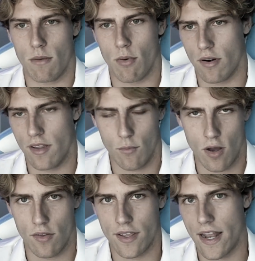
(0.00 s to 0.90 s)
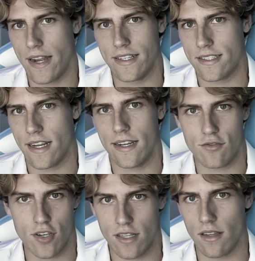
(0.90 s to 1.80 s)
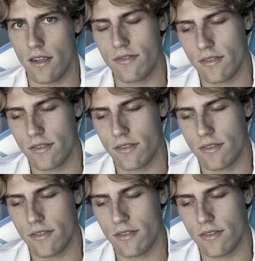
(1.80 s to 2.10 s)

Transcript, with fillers: important than wealth at any stage in life.